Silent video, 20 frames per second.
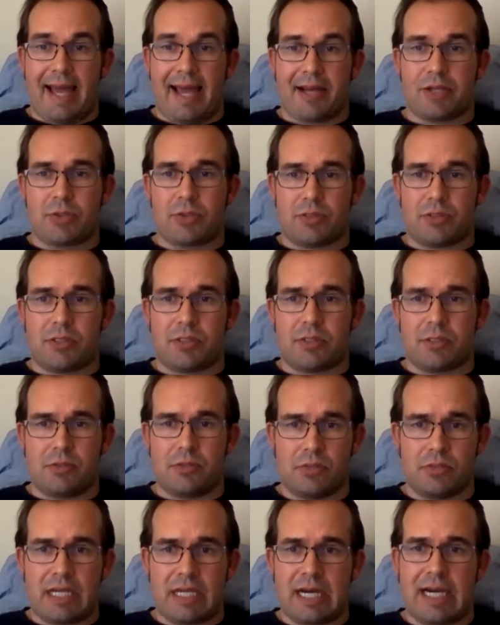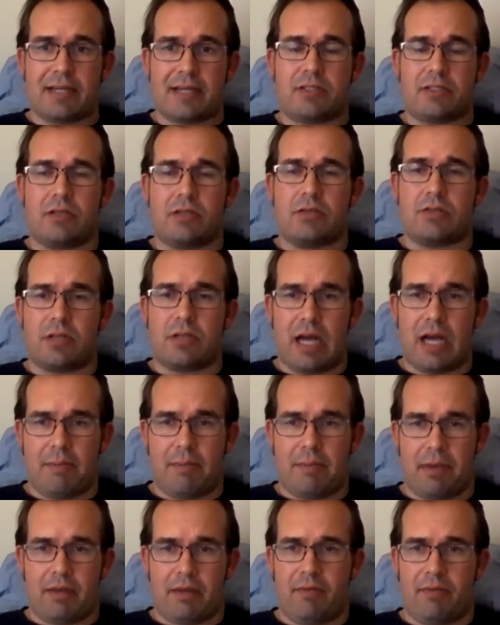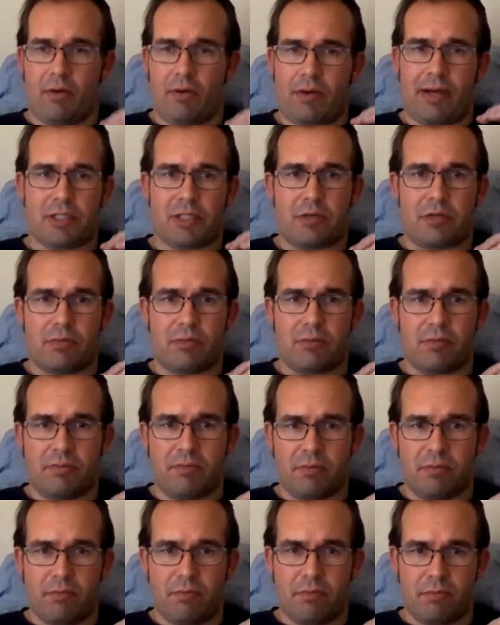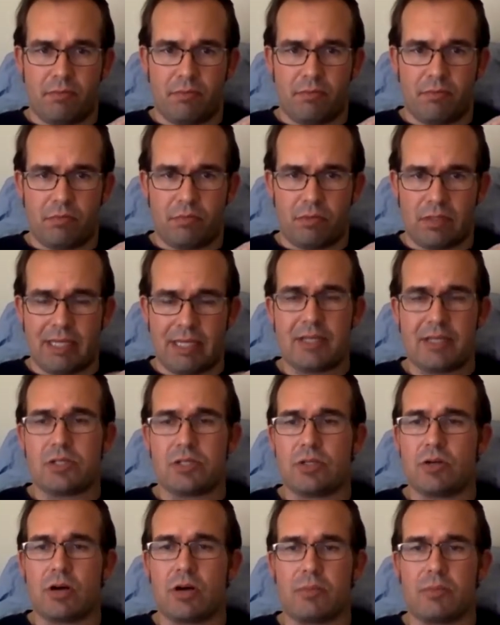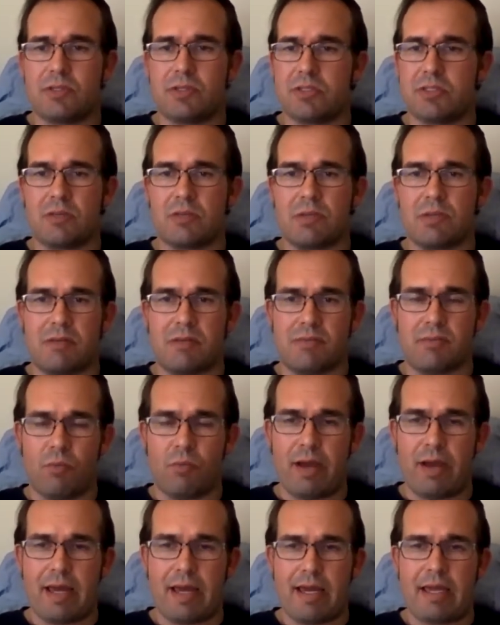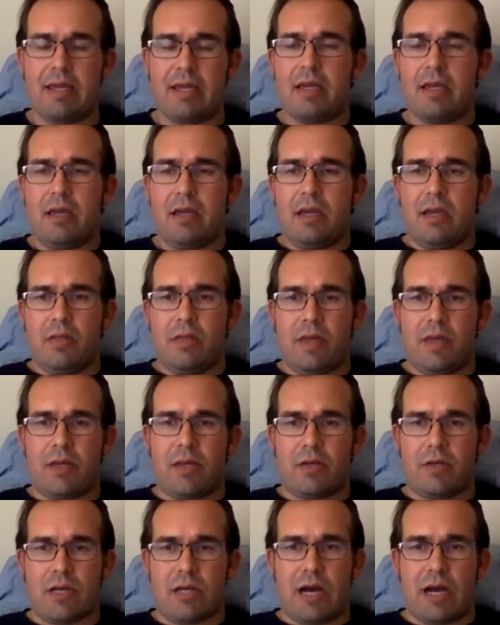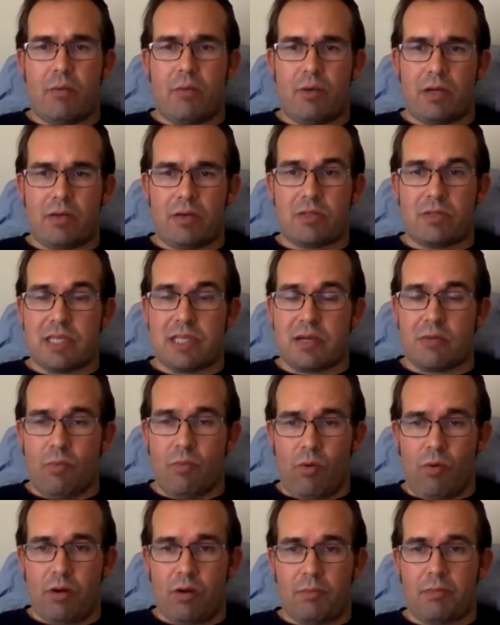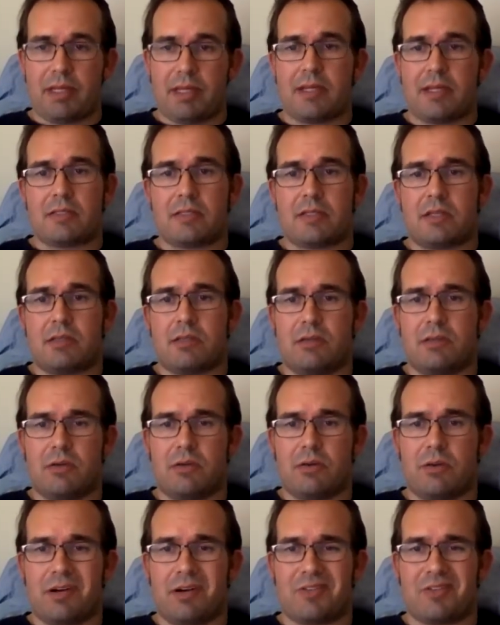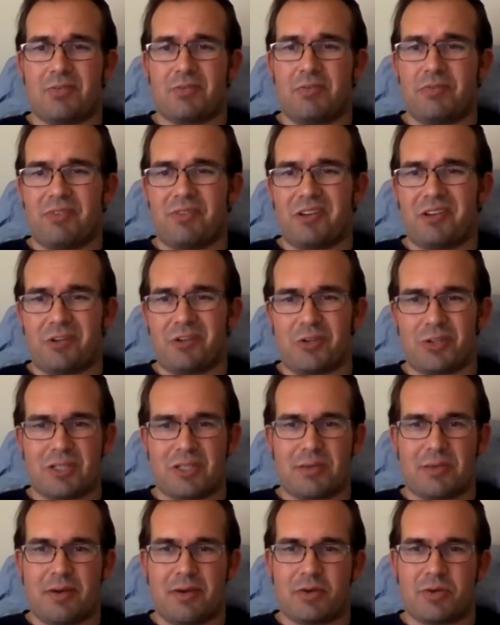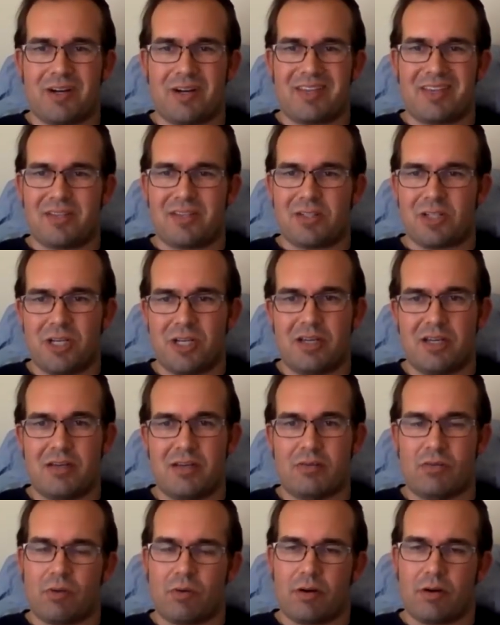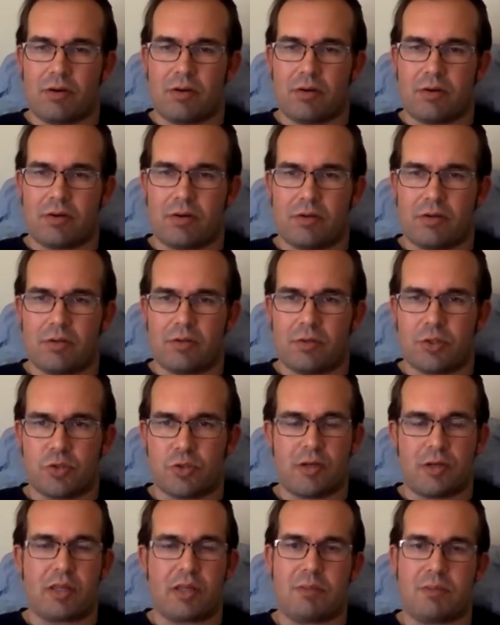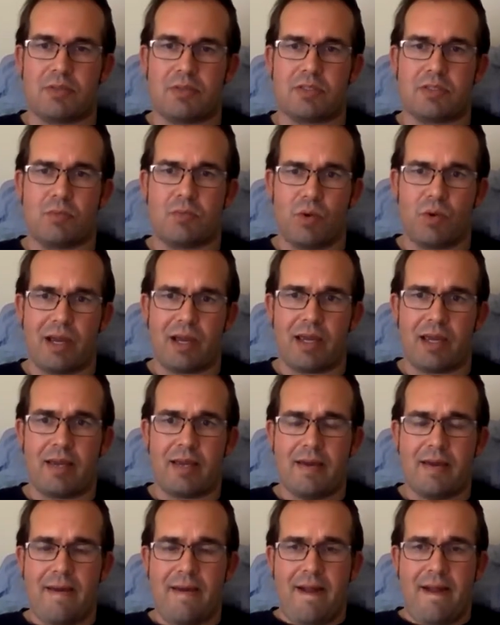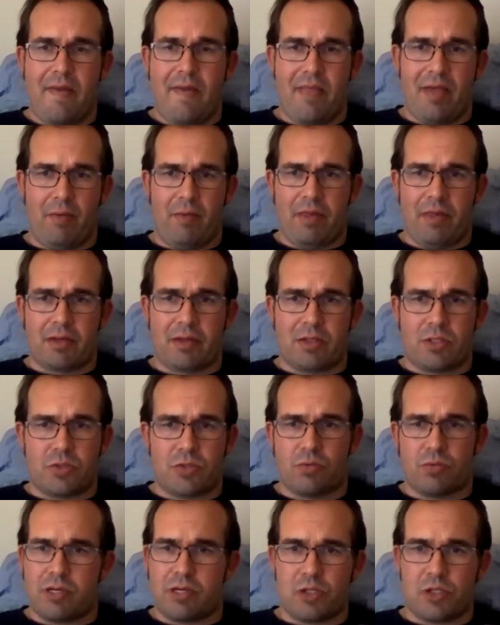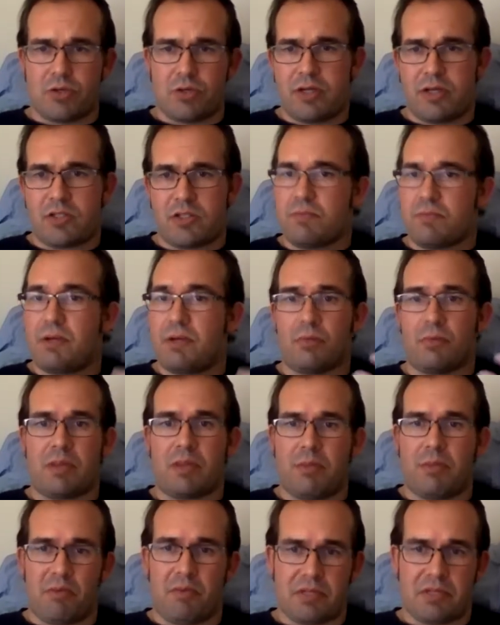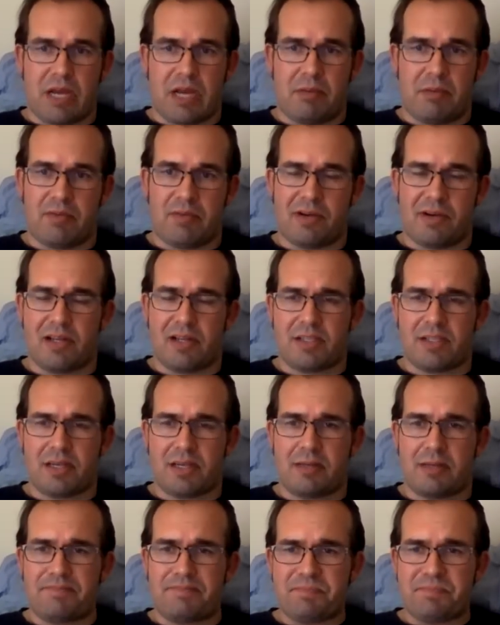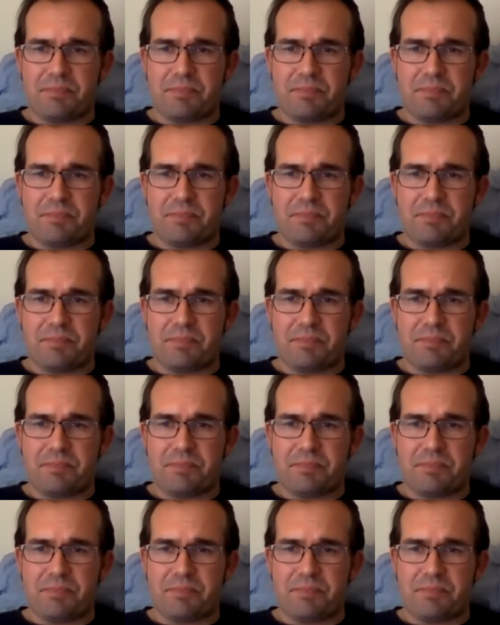actually do tie to your topic. If they don't actually link to your argument in some meaningful way, then you do not want to use that warrant, because your audience will feel you're somehow trying to cheat or trick them in some way. And that will then destroy any trust you built with them over the time of your essay.